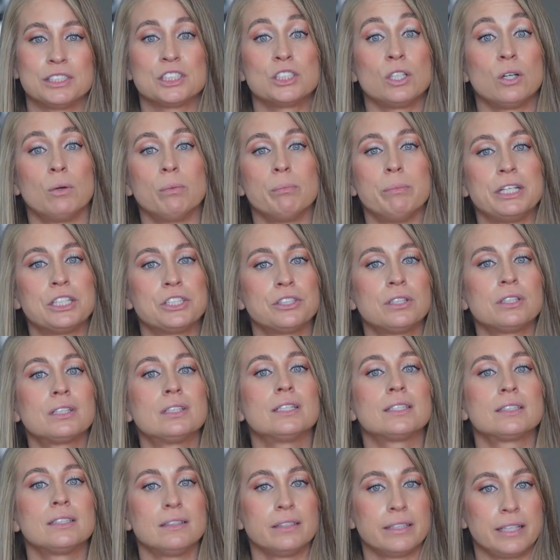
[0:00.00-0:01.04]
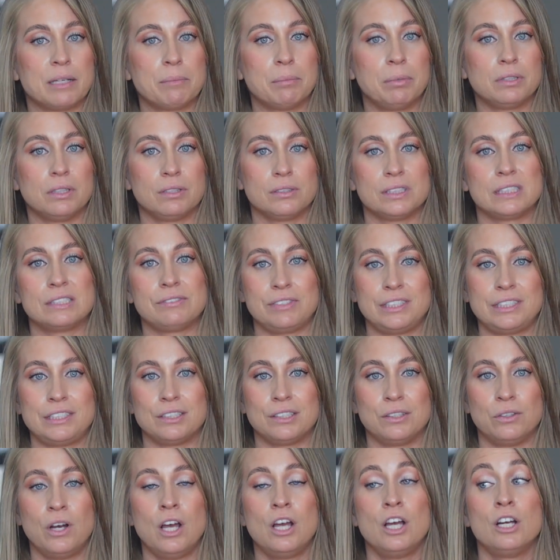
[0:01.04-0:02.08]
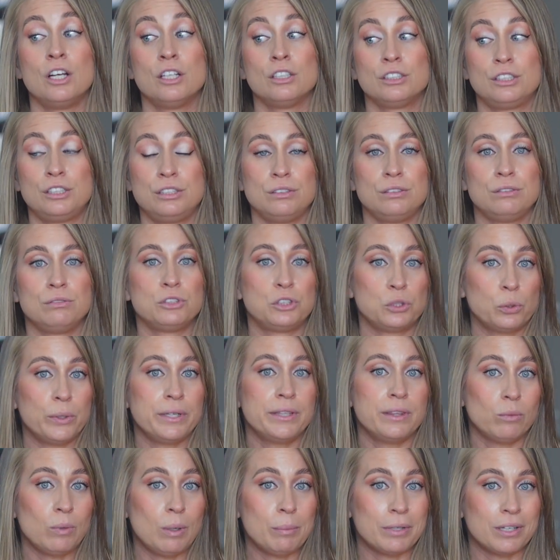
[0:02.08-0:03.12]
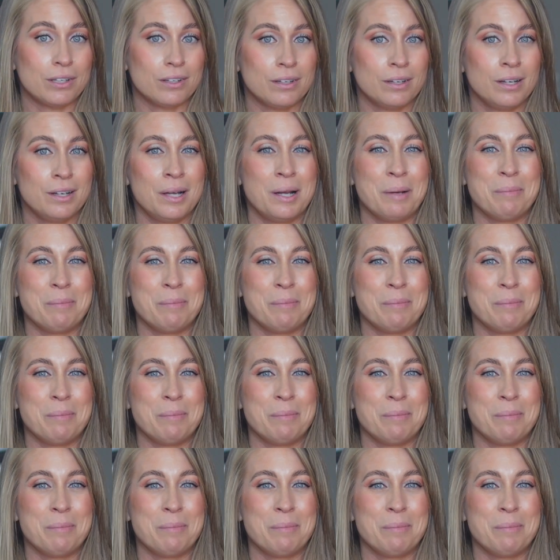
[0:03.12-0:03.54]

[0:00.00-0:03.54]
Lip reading: so make sure to click the link below this video to join the webinar,